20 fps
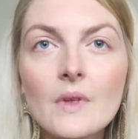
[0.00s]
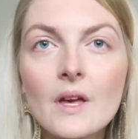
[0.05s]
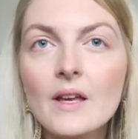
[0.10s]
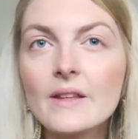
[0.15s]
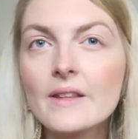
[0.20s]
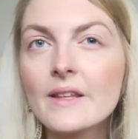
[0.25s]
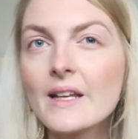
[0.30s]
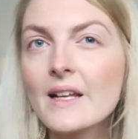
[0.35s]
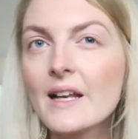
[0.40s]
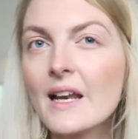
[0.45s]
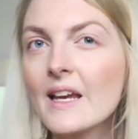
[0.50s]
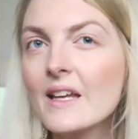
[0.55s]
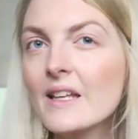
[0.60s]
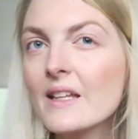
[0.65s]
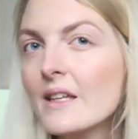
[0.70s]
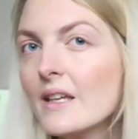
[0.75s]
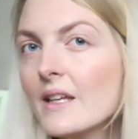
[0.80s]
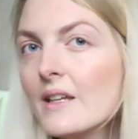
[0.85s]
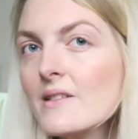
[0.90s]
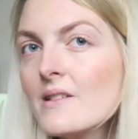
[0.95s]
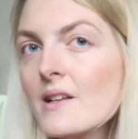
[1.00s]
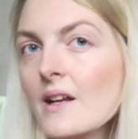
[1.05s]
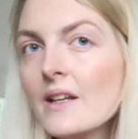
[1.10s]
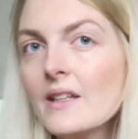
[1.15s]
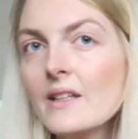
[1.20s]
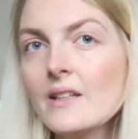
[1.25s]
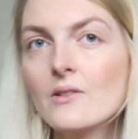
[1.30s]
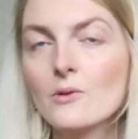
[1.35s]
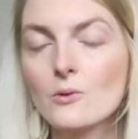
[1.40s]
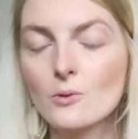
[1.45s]
I think like this, I
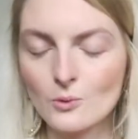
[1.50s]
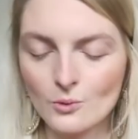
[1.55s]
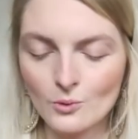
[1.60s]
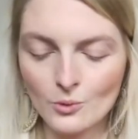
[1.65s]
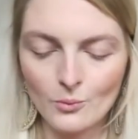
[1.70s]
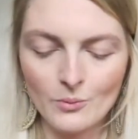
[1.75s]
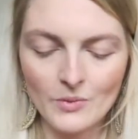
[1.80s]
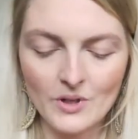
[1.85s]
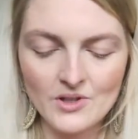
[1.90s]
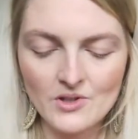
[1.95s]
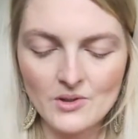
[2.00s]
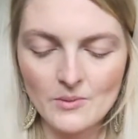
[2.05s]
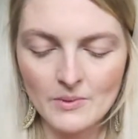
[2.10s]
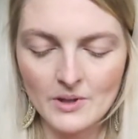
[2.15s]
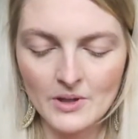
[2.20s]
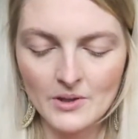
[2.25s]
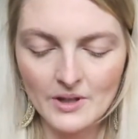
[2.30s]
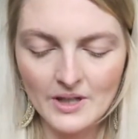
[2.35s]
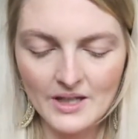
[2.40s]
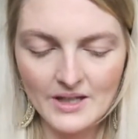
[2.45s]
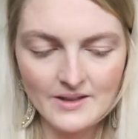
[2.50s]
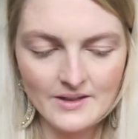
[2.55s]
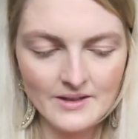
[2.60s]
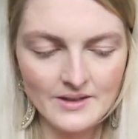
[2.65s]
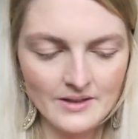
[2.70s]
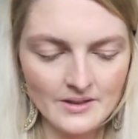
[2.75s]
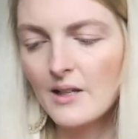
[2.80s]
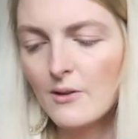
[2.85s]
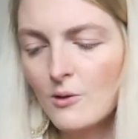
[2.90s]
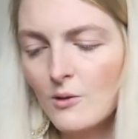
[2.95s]
didn't do too much about it.
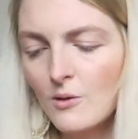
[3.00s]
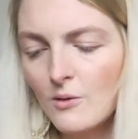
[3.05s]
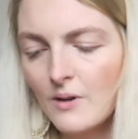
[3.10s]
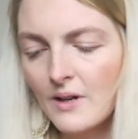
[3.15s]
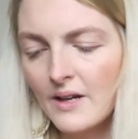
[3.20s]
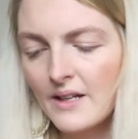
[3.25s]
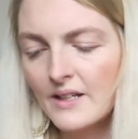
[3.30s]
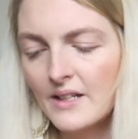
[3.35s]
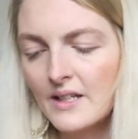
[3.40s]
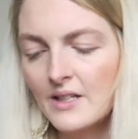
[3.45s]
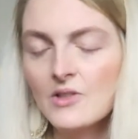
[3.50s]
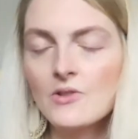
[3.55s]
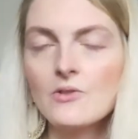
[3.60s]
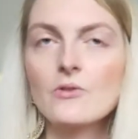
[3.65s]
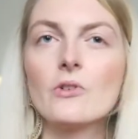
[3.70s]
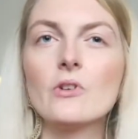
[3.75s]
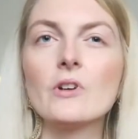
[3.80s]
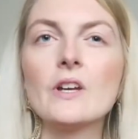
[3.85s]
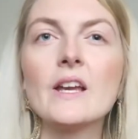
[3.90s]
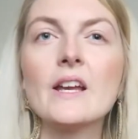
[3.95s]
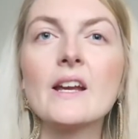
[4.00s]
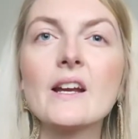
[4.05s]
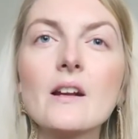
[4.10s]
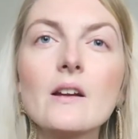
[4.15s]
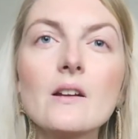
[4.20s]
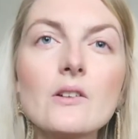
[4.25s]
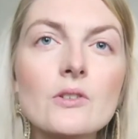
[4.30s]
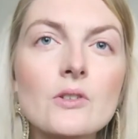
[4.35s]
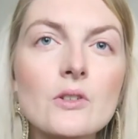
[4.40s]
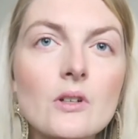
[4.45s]
They look quite natural
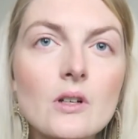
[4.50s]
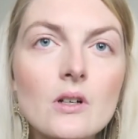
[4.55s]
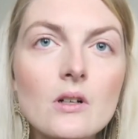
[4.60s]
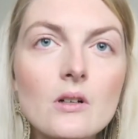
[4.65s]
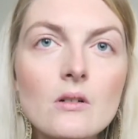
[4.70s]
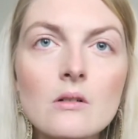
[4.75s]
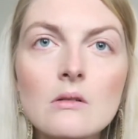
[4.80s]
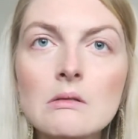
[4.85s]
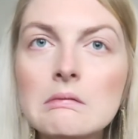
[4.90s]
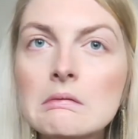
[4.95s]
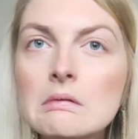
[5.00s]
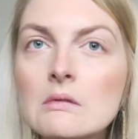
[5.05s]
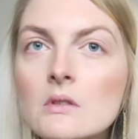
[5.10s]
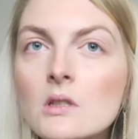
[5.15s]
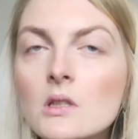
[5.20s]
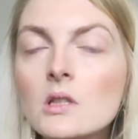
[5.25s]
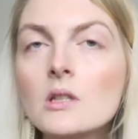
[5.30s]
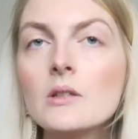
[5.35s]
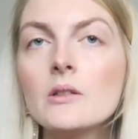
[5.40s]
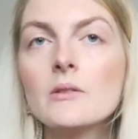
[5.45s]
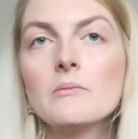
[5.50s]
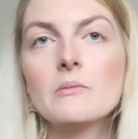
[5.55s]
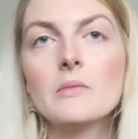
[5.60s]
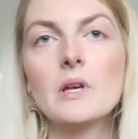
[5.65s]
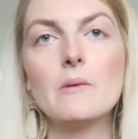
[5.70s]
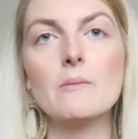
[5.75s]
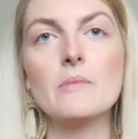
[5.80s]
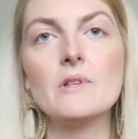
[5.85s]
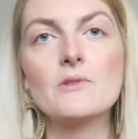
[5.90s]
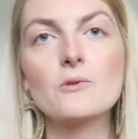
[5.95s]
here, so
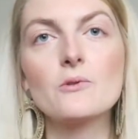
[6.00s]
maybe